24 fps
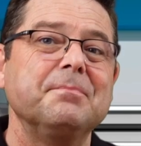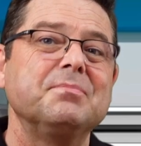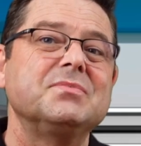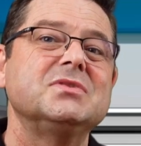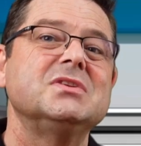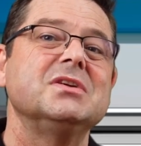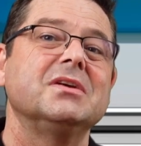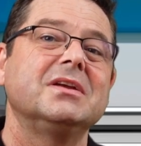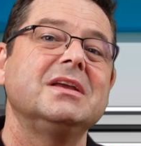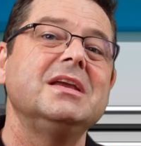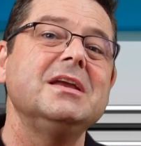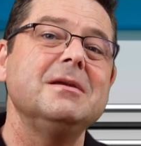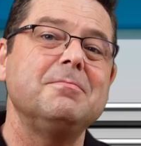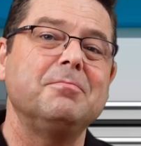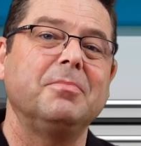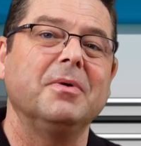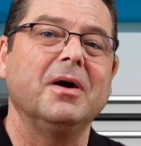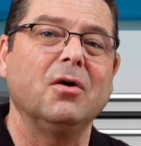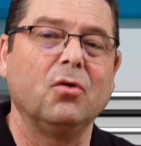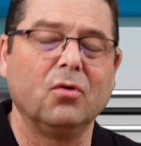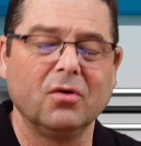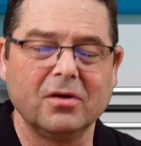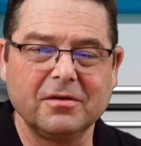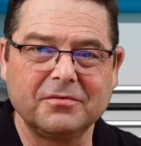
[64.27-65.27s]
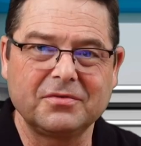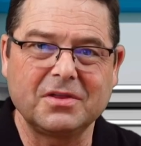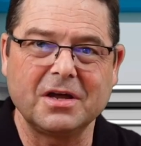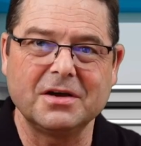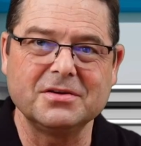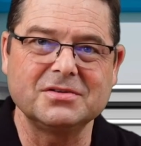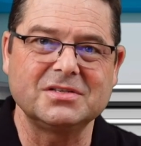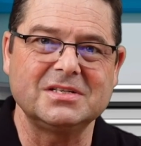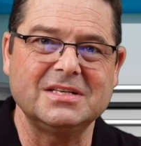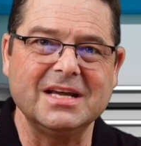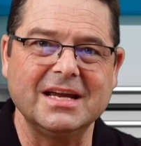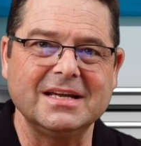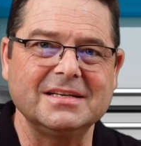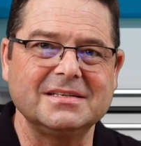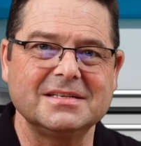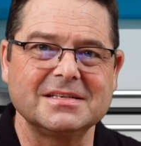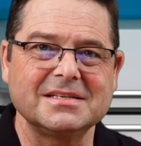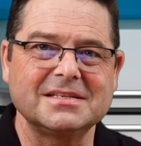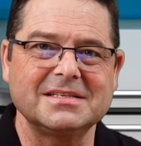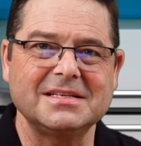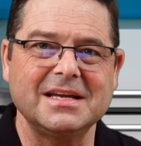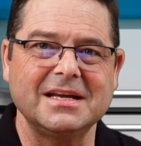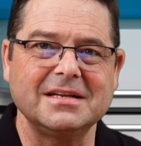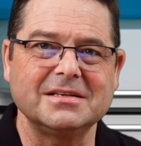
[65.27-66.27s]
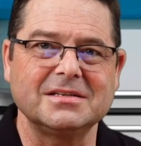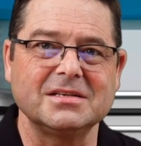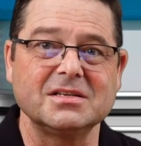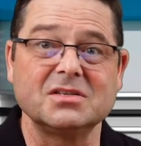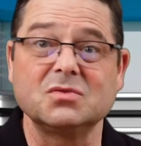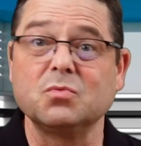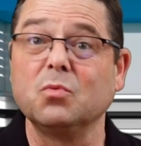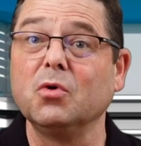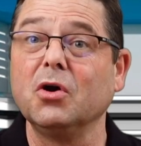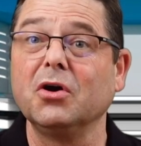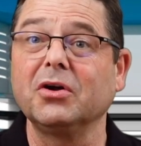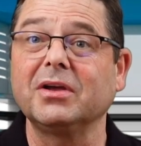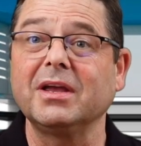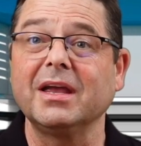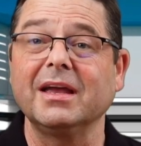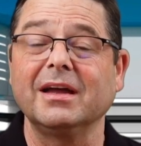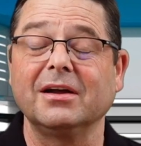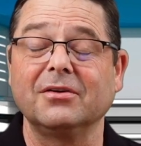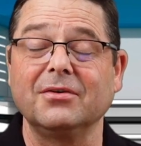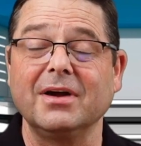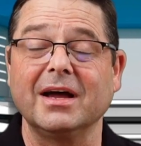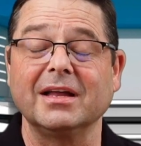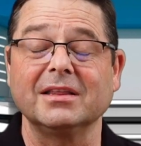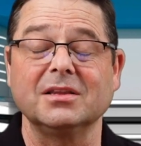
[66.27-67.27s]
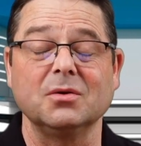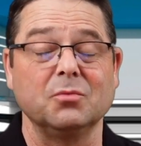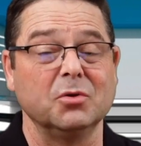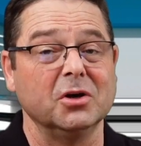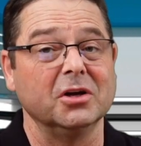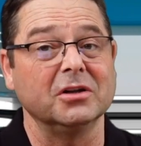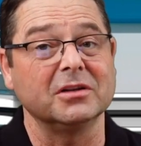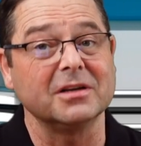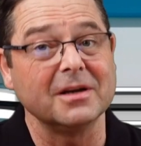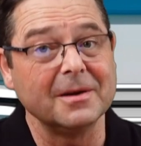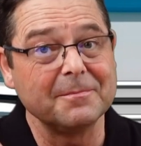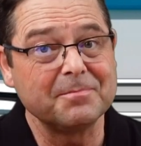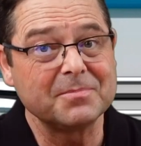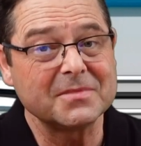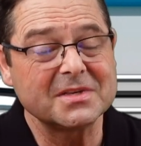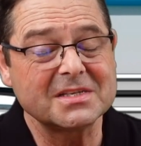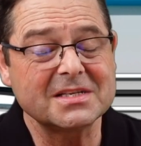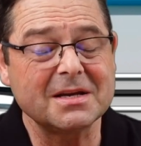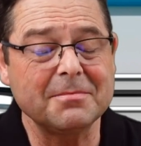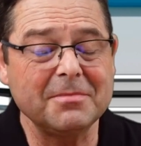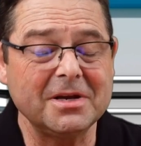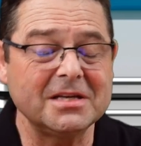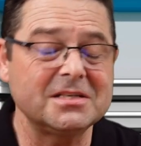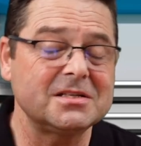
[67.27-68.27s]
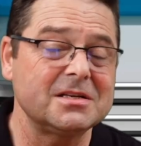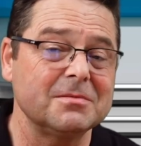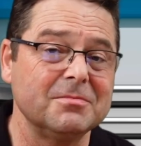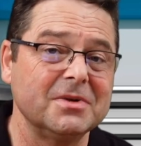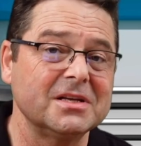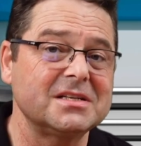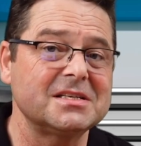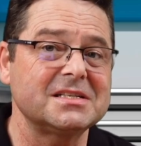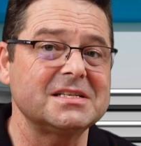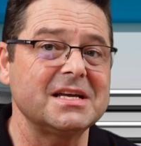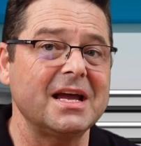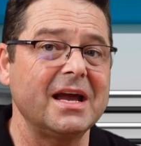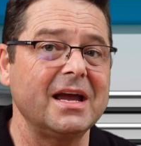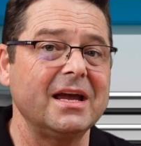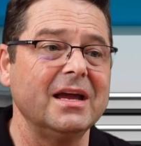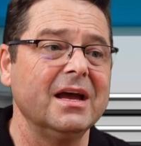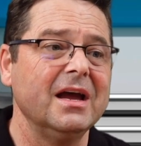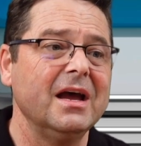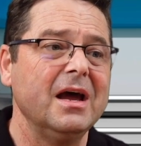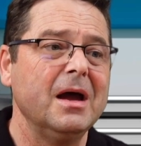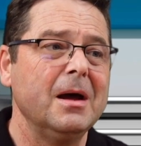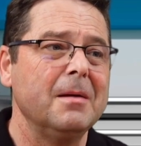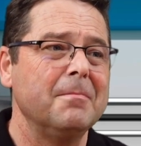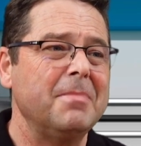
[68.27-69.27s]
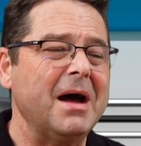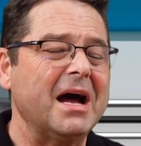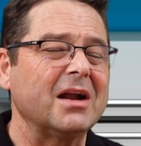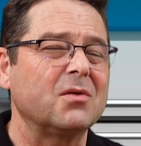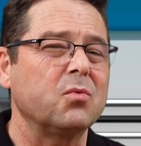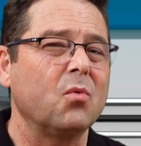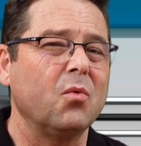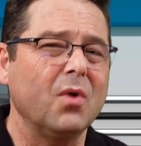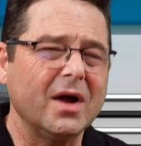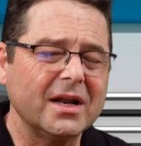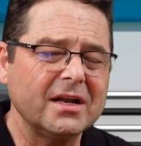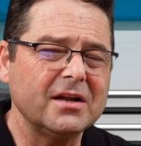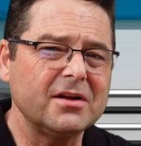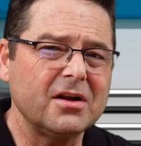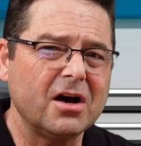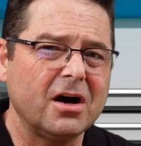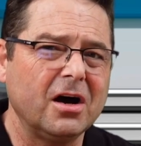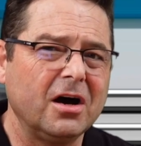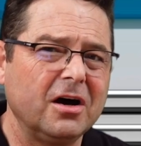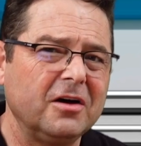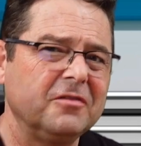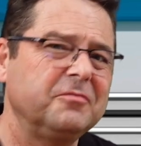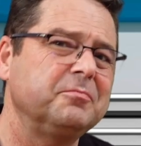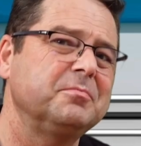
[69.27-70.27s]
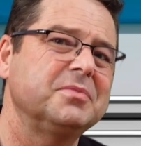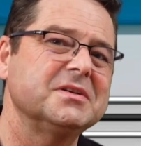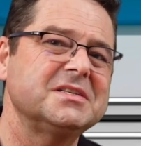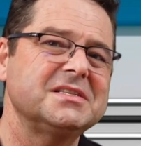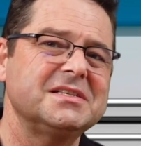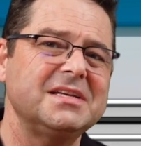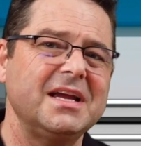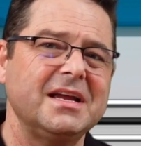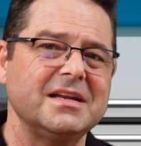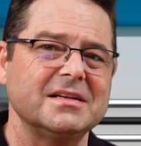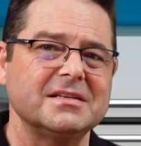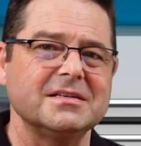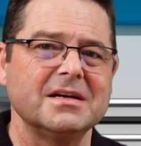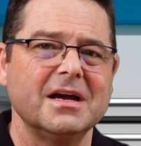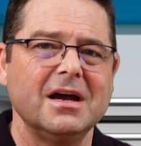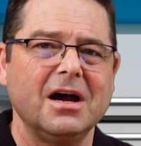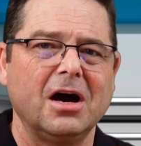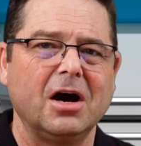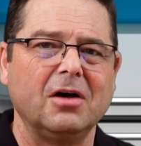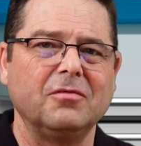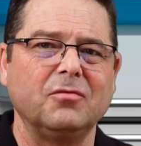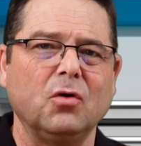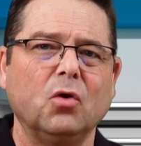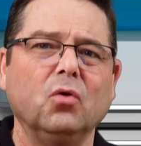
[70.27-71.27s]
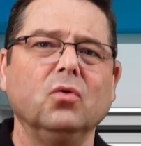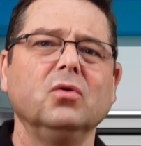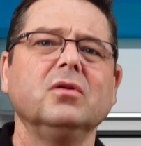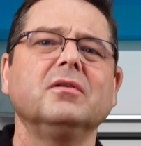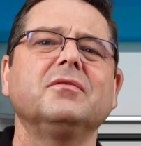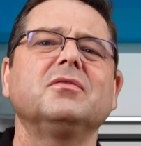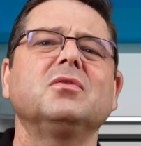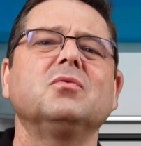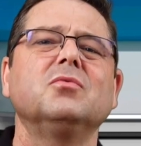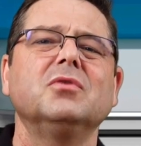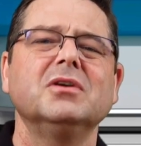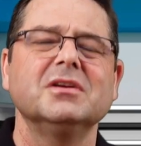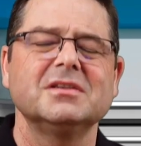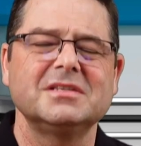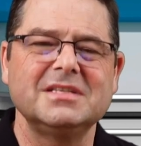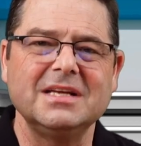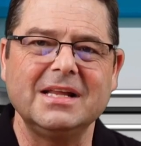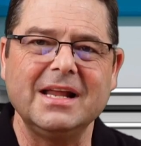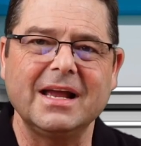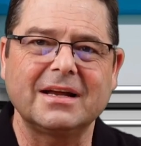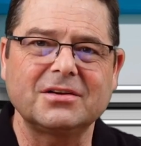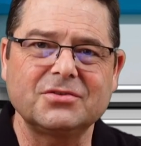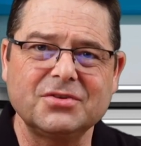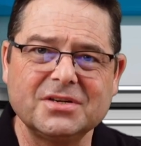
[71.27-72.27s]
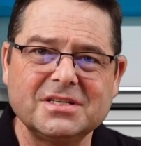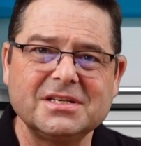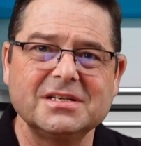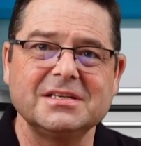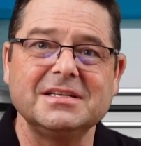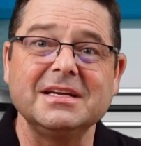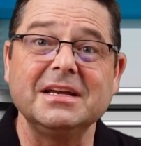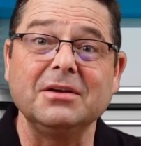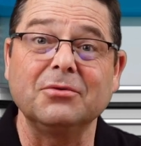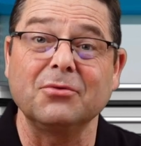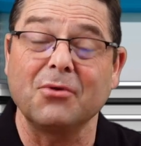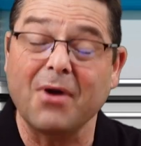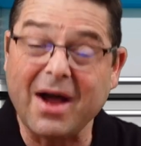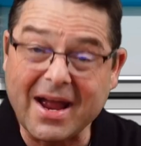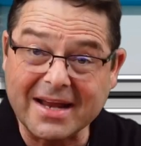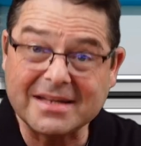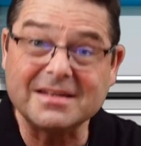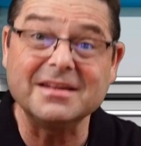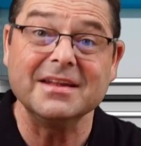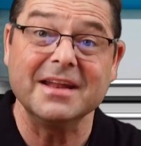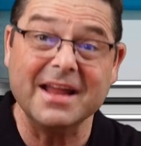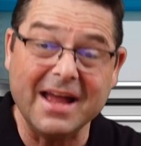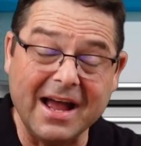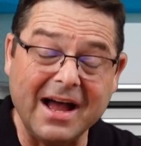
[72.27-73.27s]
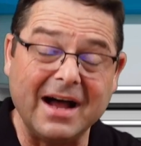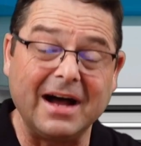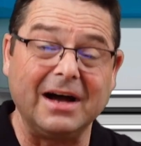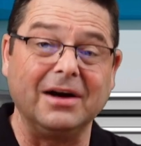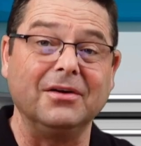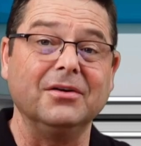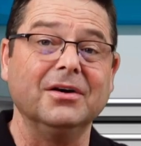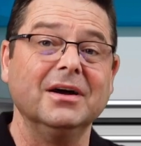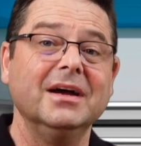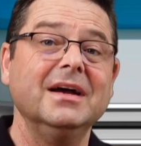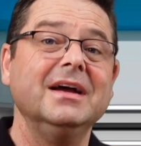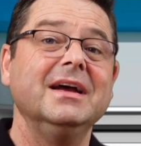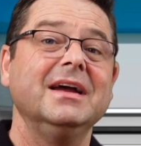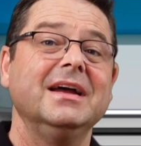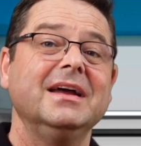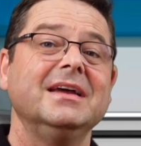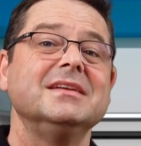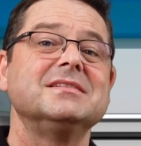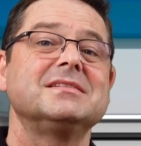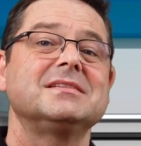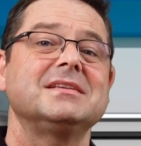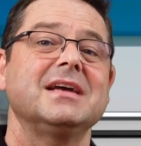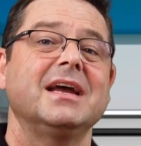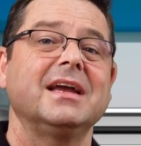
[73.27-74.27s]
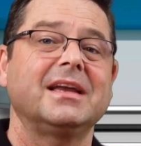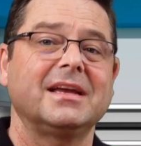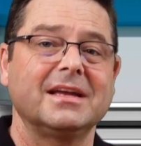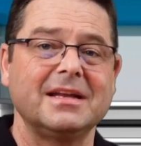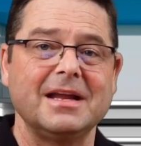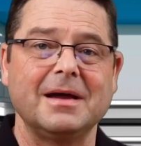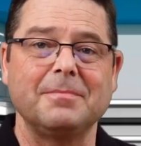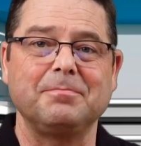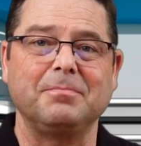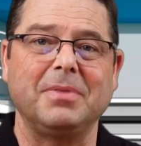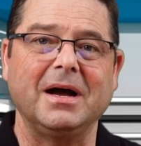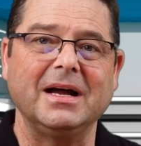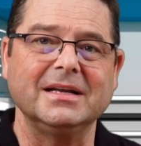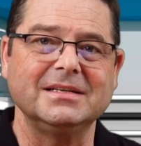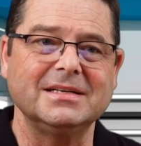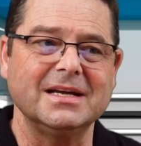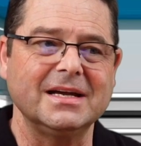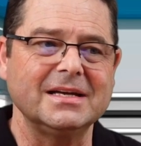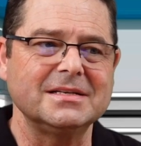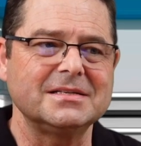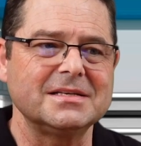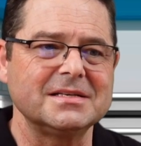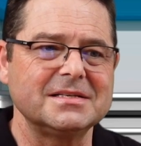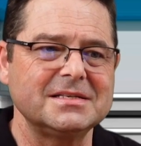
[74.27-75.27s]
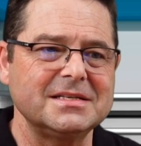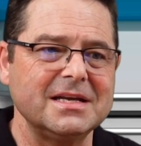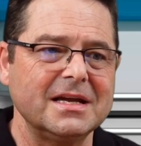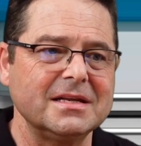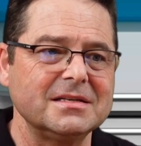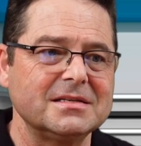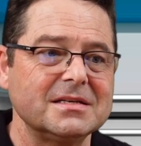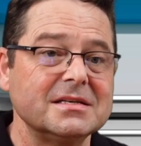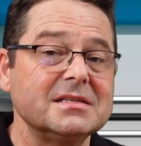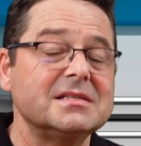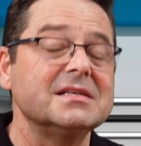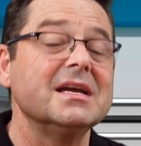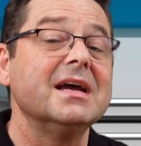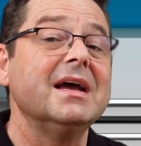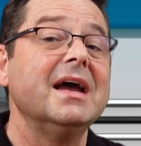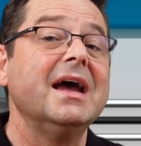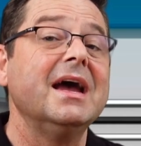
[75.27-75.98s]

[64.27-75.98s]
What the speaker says: to keep all of those data centers working around the world. Some estimates say about 1.5% of all of the world's electricity right now is taken up by data centers,